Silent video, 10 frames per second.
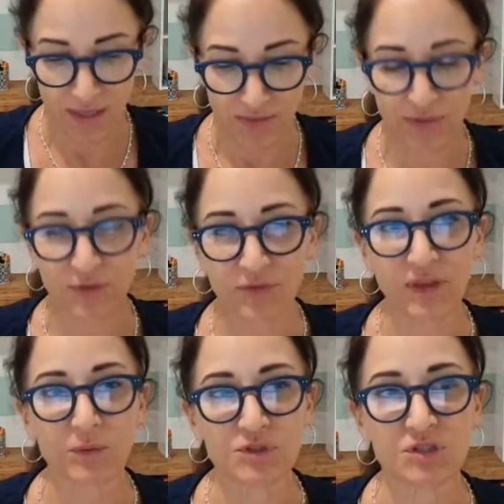The other
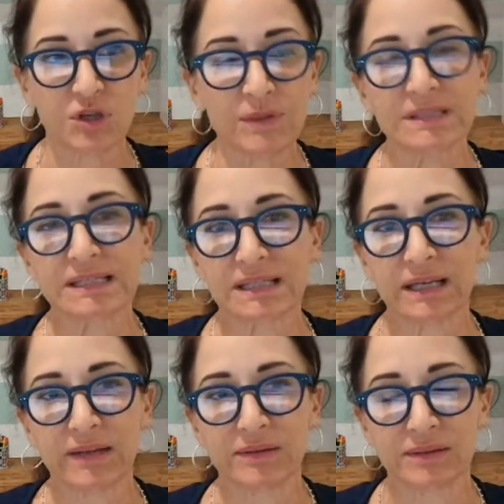thing, which is always a
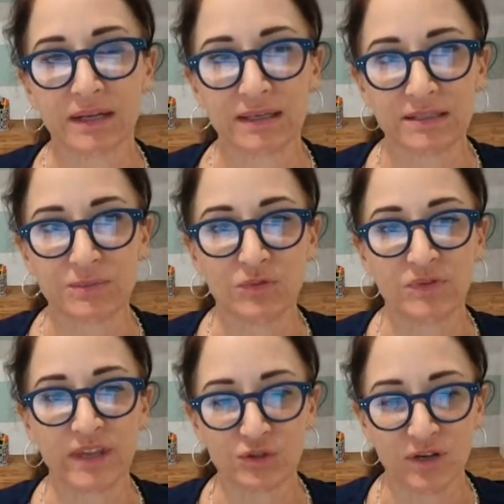sign that I need to move in
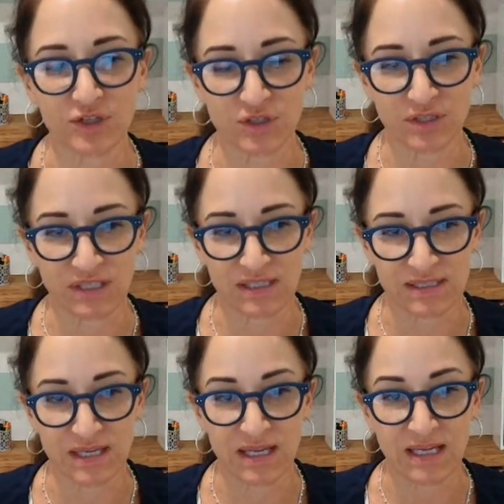that direction,
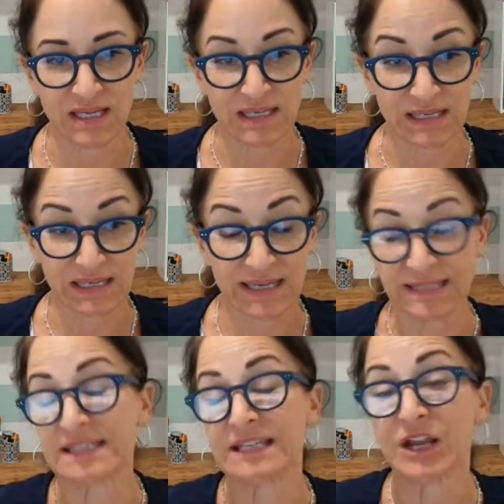is it
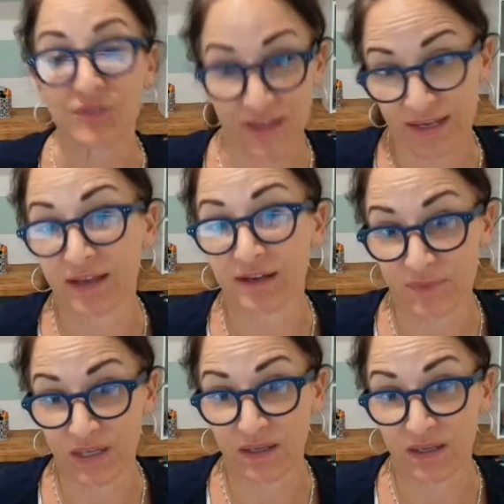scared the heck out of me